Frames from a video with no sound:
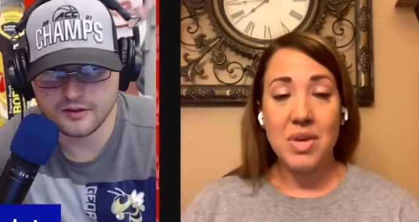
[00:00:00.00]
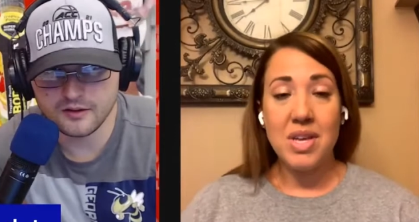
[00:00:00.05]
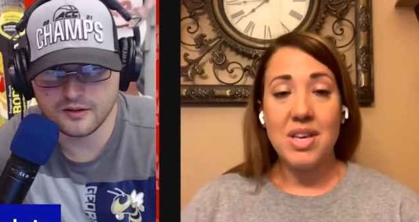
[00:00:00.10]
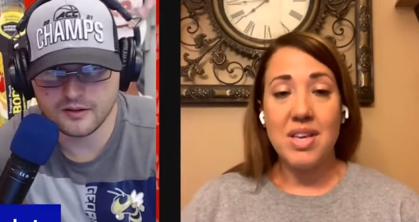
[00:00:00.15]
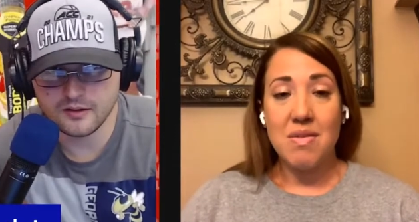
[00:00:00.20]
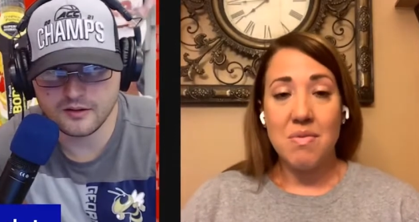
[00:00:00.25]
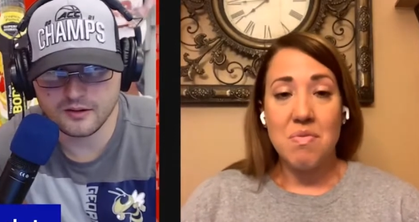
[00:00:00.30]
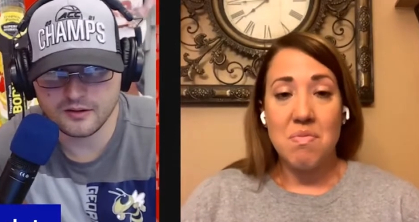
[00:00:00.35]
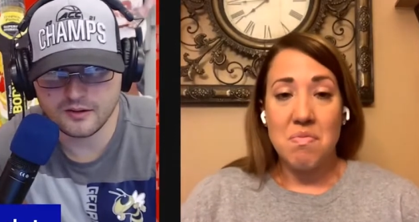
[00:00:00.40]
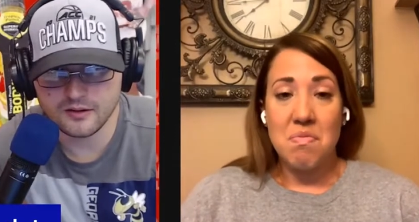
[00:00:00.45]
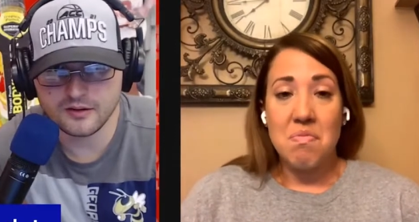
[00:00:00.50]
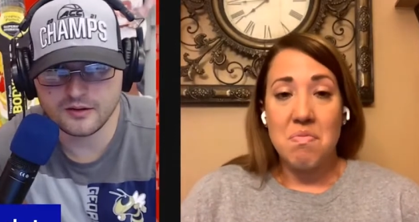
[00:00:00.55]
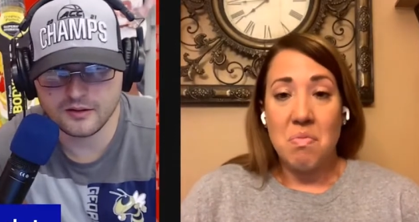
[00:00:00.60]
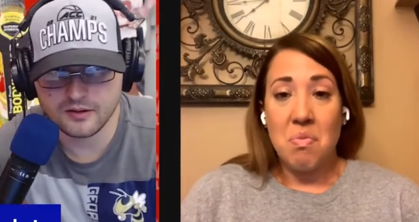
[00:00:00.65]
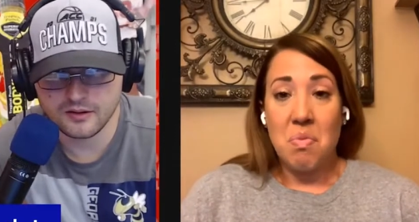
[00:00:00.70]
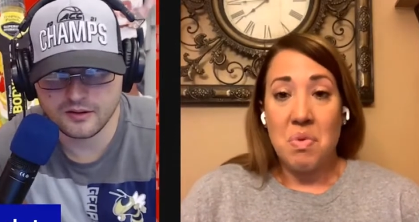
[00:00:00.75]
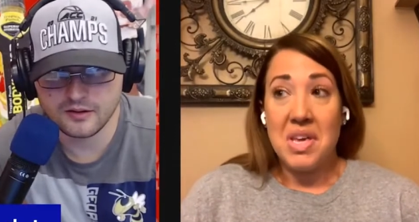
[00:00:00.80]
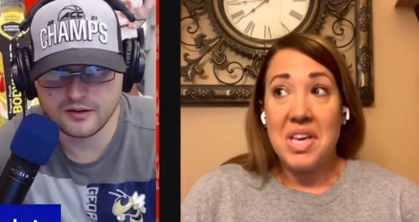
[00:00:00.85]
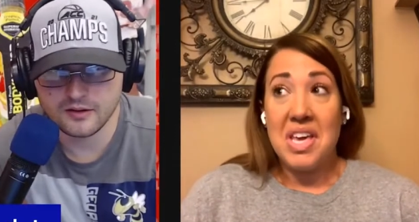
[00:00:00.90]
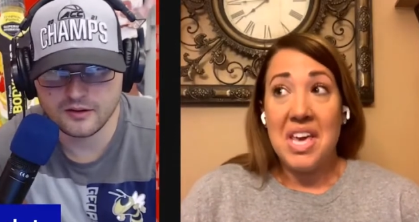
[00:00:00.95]
Speaker 1: We
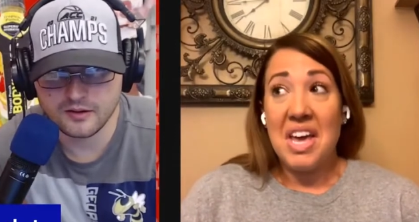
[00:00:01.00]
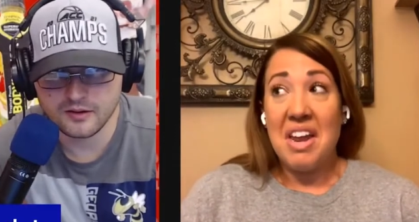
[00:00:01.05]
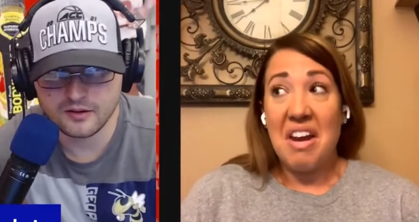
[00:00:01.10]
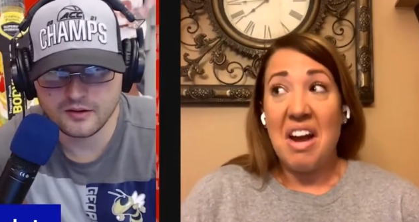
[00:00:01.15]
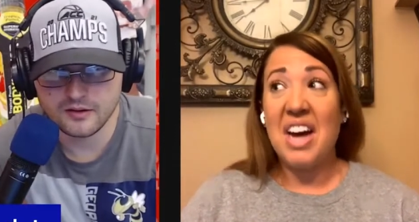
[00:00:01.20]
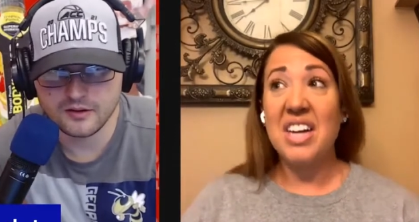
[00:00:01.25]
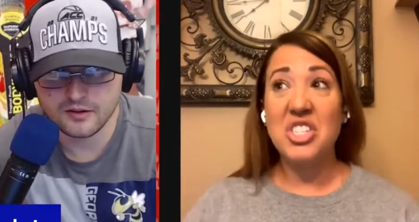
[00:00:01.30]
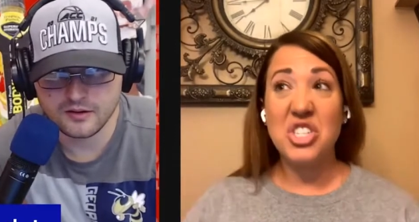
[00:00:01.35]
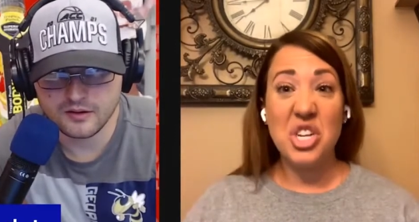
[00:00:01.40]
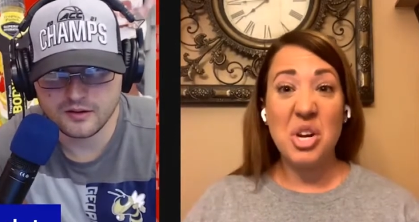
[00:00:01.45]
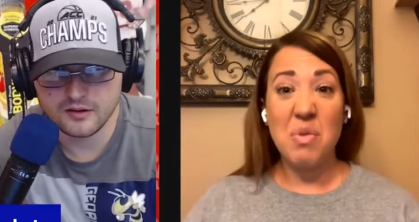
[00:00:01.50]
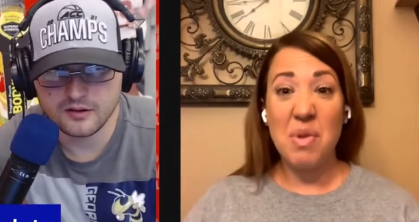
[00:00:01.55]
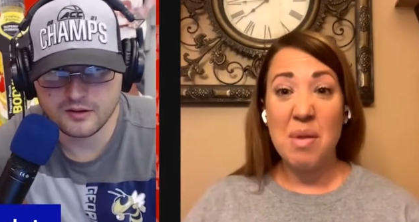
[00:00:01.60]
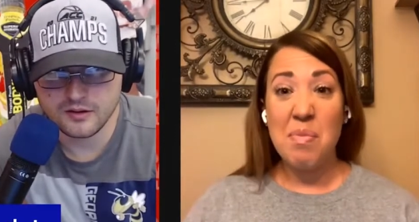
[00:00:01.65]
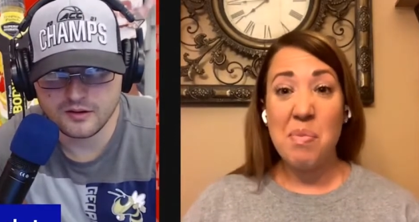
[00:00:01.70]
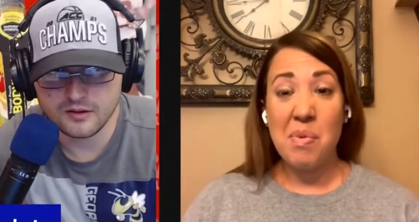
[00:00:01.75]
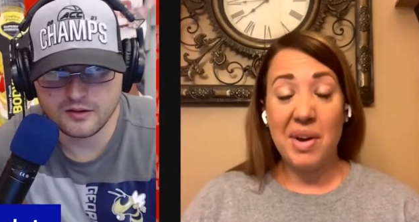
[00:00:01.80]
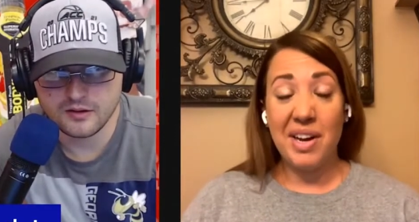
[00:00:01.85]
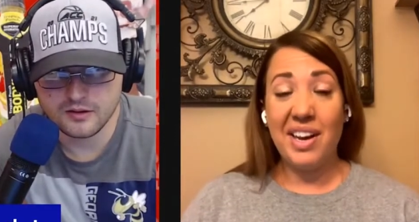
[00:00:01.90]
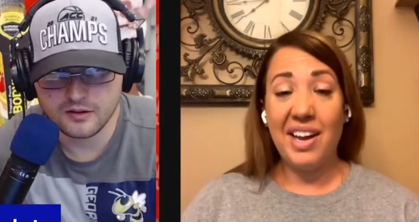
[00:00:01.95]
we cannot show
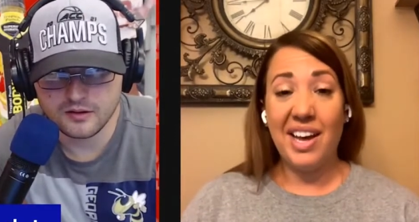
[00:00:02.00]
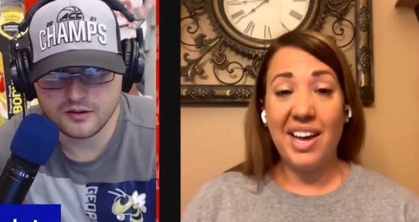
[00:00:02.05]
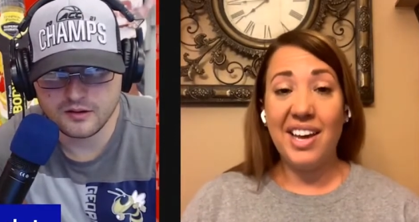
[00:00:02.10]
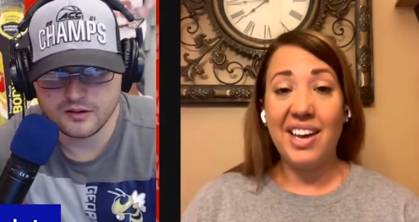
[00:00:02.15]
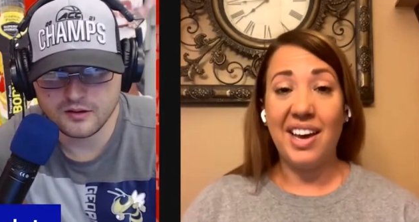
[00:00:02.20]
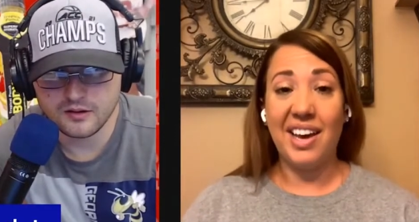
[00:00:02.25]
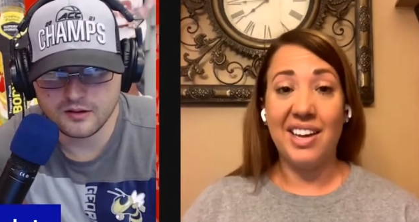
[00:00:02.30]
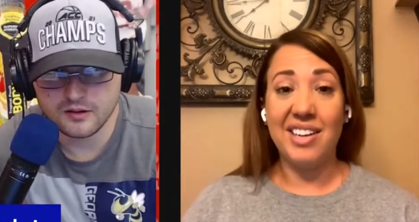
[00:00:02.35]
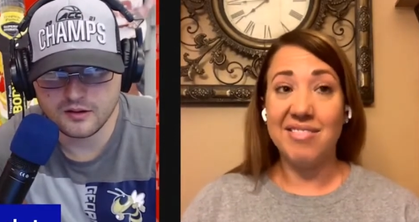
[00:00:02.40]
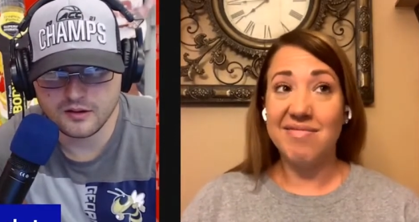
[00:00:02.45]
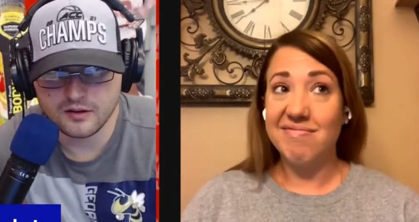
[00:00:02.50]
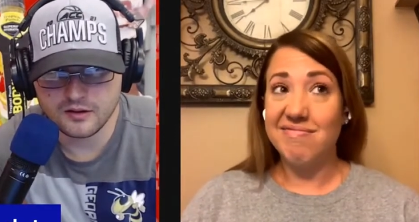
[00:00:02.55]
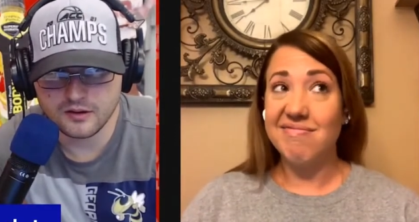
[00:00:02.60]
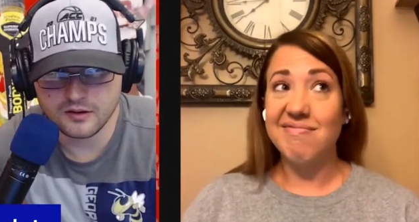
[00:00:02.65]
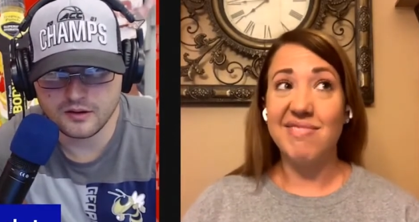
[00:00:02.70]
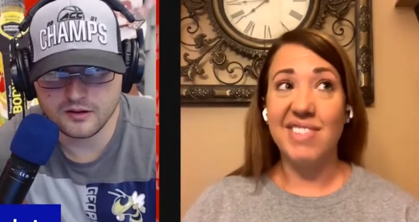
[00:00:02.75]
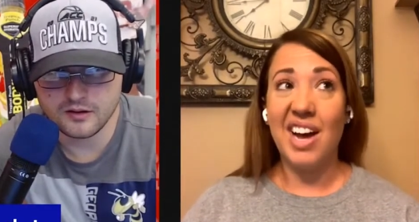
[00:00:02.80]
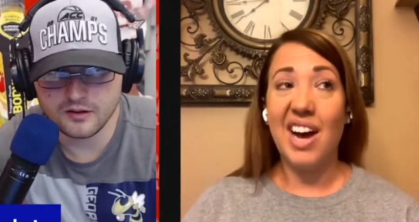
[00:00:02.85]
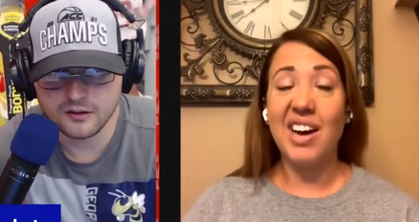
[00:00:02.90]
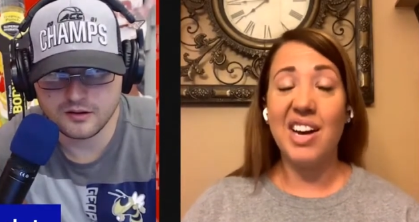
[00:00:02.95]
up one night and
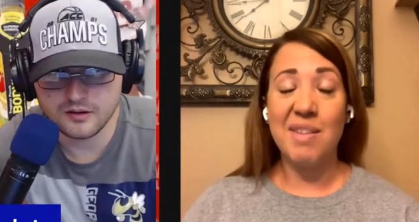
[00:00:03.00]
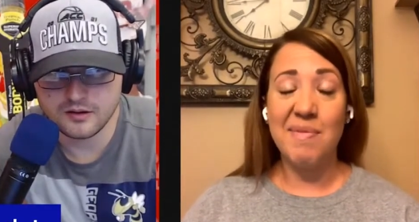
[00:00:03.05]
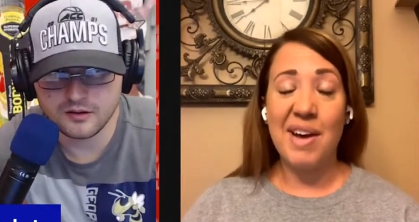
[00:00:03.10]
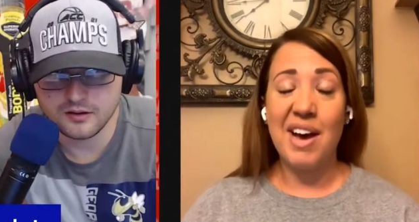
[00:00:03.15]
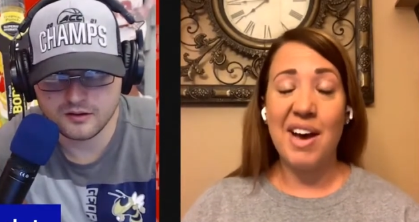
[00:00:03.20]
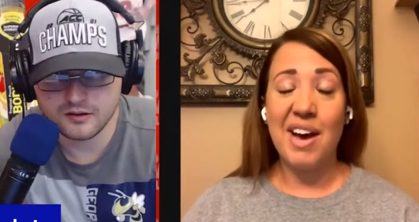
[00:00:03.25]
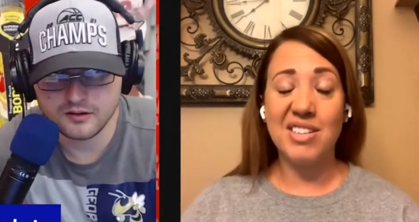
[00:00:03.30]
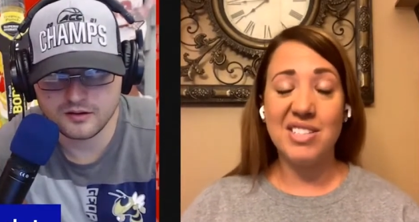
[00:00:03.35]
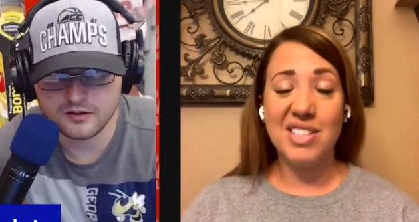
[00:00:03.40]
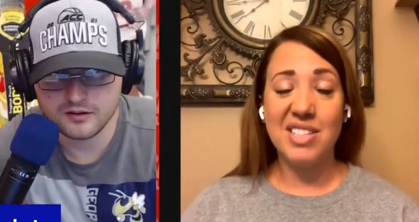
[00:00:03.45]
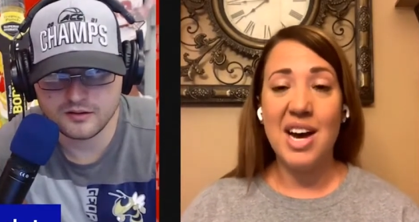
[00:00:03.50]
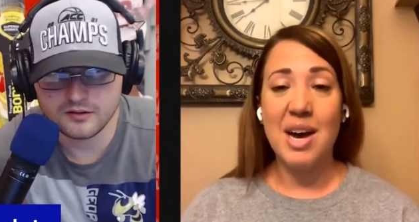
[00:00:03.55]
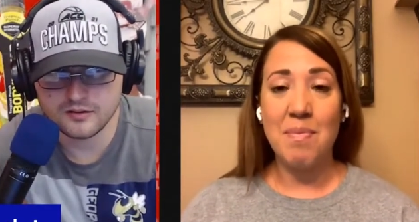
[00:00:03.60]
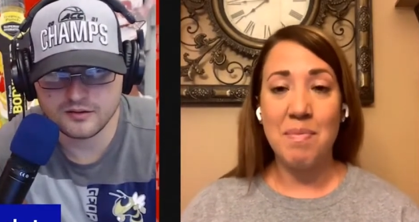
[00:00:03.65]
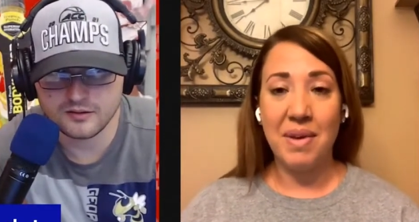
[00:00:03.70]
not come out on top.